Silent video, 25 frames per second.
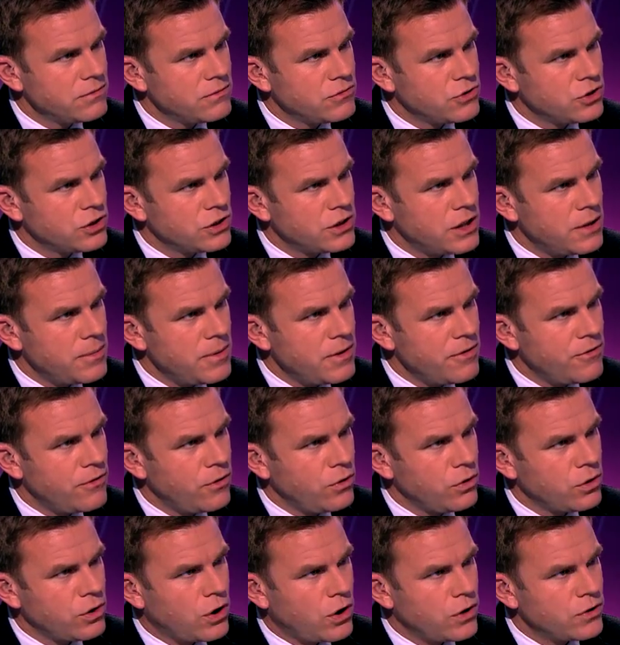Should there be
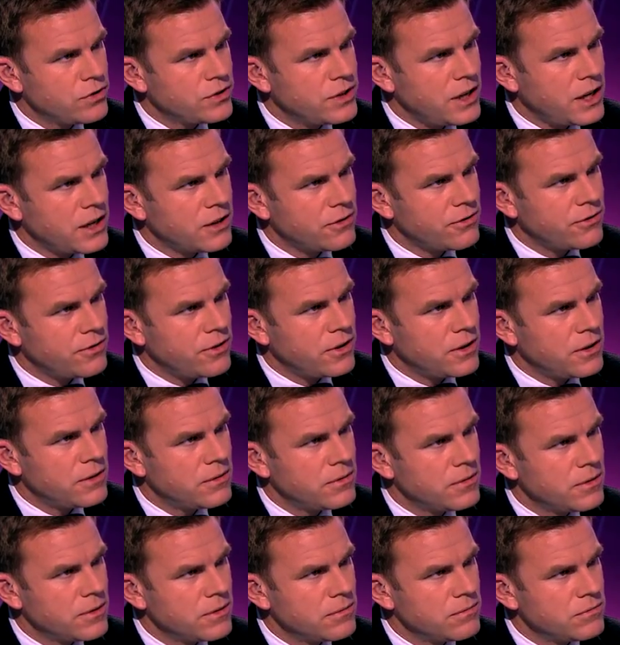full contact for
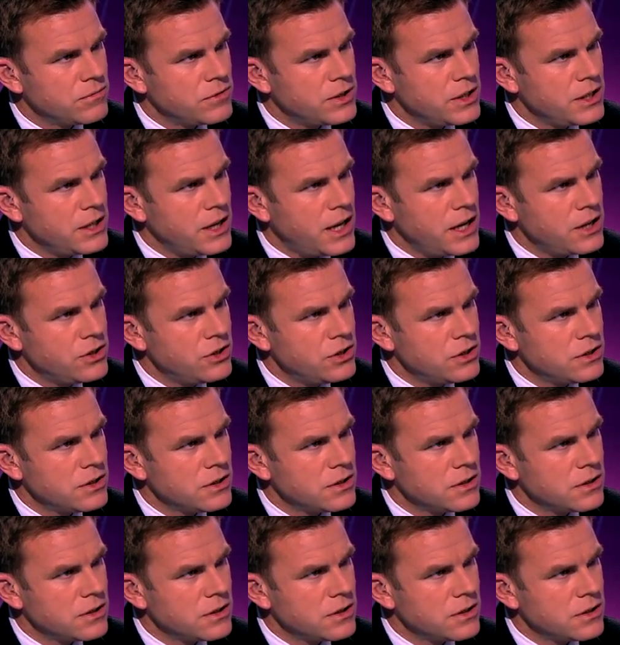teenagers?